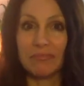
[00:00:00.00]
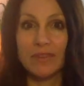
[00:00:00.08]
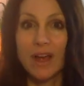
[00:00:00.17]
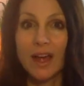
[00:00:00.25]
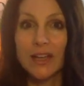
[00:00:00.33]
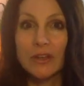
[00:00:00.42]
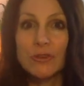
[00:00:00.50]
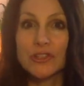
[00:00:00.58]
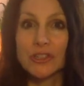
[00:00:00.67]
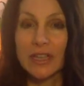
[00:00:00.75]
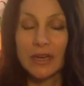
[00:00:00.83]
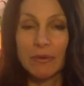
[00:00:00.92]
Not
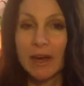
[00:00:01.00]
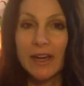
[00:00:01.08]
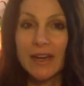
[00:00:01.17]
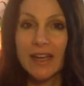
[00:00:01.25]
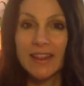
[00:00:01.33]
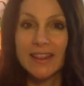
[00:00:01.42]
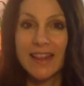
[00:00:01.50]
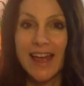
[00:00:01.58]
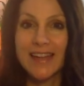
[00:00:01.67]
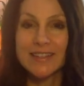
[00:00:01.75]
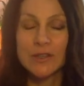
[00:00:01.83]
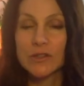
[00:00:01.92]
usually, right?
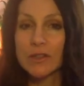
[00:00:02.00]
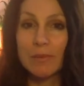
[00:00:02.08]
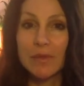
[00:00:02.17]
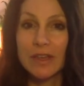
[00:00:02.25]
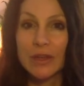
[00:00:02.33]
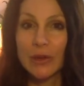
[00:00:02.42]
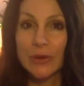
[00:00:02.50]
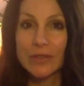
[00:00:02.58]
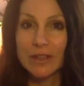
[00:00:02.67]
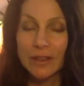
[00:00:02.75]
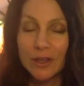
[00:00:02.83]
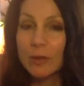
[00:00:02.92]
Unless something goes
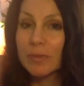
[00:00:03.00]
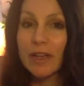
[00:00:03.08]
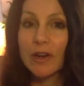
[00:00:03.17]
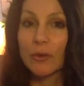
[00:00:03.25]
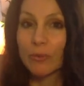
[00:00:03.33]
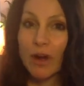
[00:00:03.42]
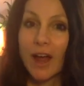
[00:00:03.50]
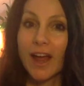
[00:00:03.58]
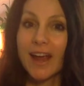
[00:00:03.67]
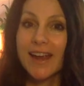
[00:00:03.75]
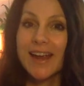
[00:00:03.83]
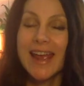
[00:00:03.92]
a little bit
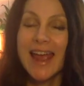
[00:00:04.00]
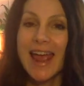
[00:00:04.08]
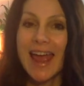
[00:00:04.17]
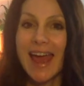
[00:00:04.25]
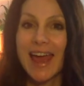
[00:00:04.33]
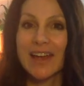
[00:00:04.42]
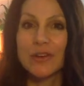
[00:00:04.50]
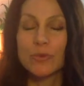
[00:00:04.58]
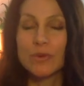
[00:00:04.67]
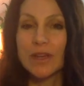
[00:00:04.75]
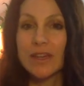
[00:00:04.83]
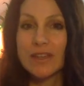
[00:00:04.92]
awry and
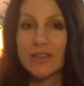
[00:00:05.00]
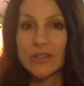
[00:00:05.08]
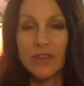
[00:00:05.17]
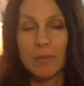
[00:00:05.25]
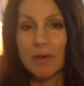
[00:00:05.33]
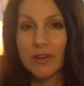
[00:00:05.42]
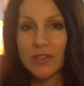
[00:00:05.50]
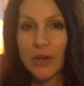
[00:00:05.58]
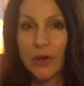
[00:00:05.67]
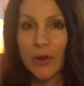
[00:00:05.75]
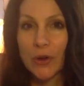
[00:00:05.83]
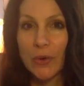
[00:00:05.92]
we stub our
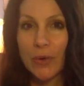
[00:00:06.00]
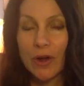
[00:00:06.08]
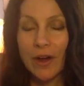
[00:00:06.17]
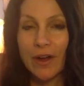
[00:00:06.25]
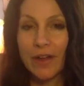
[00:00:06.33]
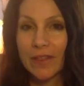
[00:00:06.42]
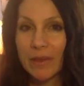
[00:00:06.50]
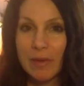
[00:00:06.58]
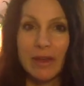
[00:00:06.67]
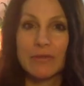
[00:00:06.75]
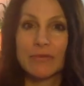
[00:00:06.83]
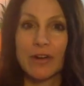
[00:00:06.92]
toe on the
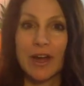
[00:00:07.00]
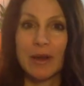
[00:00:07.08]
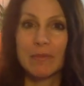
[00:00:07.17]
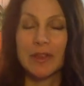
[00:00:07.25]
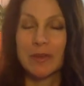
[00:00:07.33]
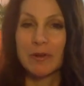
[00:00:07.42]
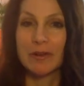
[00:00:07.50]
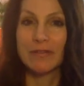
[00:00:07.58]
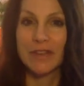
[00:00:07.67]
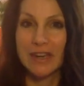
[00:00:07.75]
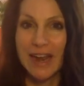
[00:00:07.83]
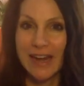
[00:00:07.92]
bed frame in the middle of
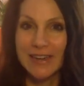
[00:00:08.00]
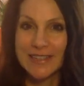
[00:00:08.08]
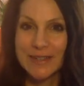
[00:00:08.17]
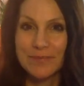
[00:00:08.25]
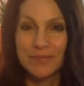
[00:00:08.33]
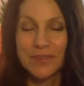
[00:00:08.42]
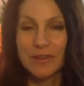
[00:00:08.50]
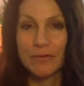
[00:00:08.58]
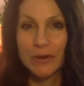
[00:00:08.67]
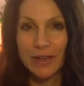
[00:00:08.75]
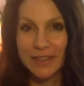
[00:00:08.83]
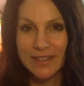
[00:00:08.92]
the night,
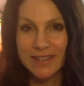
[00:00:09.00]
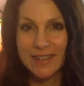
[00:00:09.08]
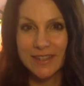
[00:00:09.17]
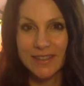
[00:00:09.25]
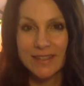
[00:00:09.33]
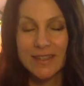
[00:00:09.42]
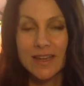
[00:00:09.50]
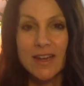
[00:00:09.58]
for instance.